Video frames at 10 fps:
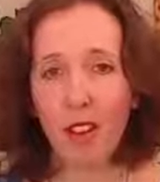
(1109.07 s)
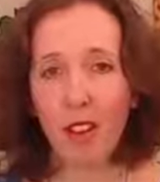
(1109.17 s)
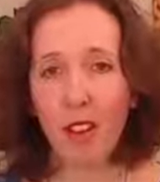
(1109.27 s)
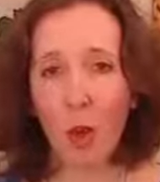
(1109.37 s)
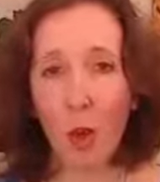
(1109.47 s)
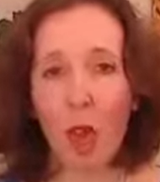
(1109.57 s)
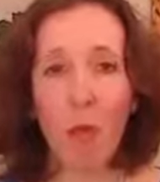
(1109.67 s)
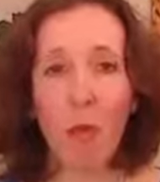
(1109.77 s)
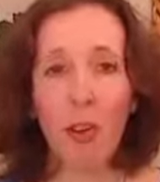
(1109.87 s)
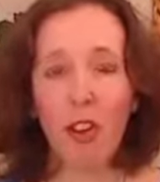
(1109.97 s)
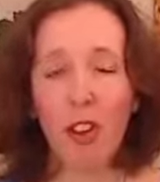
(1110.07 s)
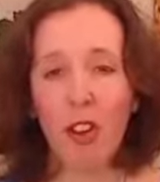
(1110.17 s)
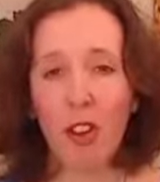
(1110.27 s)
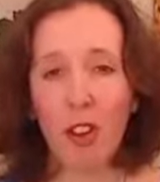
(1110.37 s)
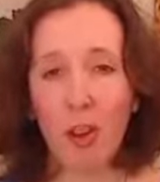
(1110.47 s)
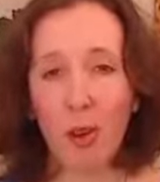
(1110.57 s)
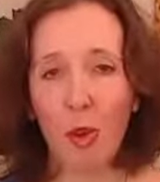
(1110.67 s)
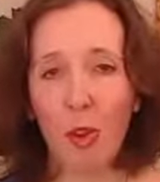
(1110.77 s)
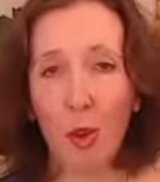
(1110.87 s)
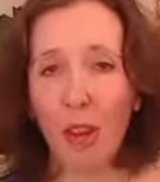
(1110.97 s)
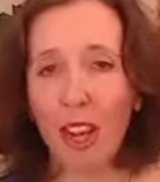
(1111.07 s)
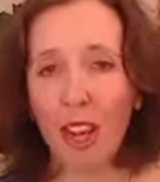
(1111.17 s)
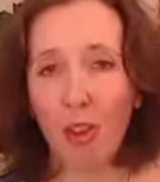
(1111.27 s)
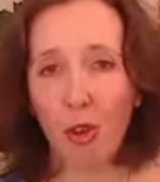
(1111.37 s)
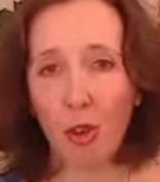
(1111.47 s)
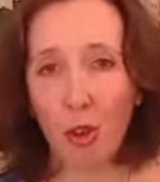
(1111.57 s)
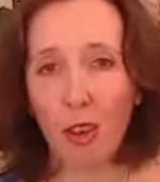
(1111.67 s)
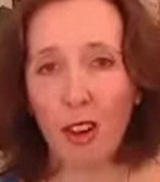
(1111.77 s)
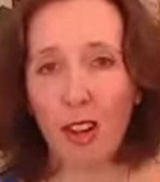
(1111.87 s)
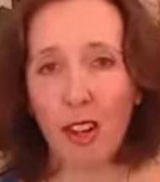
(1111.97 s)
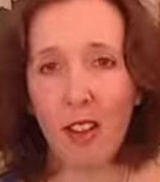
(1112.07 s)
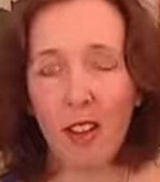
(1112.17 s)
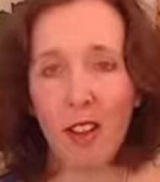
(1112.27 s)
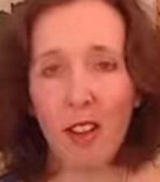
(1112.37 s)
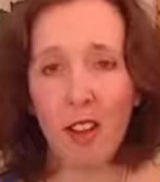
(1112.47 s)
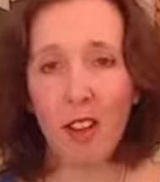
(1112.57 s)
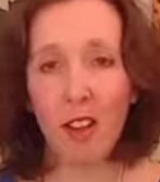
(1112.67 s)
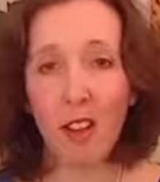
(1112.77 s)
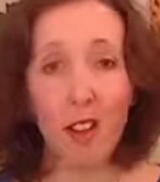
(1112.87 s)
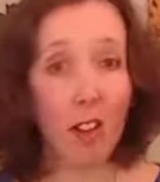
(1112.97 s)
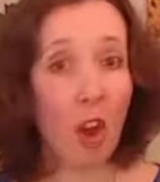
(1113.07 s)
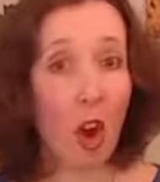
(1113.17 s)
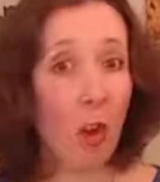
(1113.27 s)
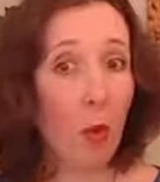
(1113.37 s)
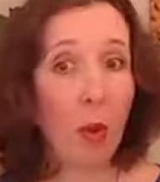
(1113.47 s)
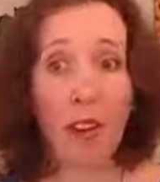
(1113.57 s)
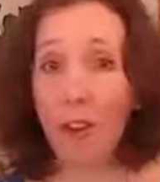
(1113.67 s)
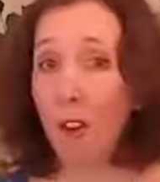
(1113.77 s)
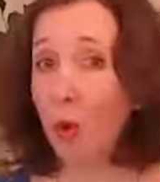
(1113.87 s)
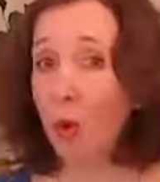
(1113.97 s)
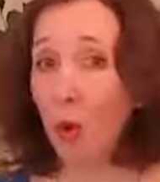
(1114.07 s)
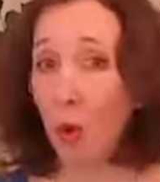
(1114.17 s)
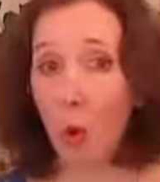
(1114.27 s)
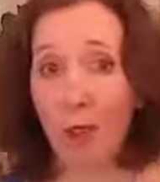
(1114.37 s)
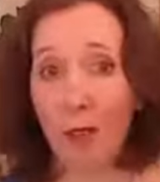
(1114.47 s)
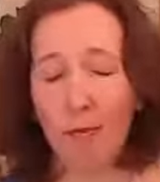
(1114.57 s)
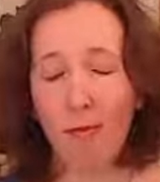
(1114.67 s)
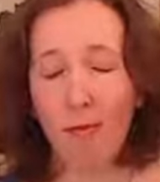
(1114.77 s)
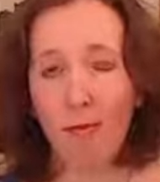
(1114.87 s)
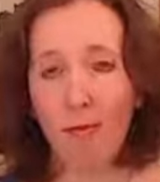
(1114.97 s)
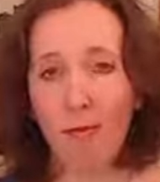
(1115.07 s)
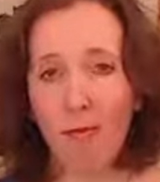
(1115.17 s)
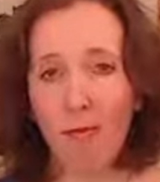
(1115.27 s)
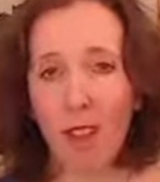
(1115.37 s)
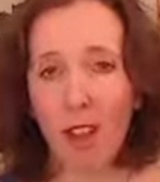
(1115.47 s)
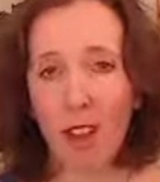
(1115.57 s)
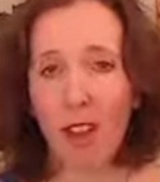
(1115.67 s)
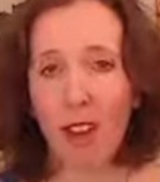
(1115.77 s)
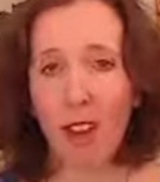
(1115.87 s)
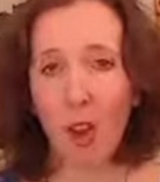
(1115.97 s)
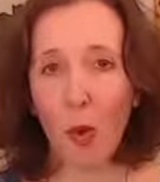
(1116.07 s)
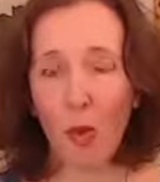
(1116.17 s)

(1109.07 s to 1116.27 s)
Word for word: Your helpers can see you, your angels, your guides, God, whatever you want to call it, can see you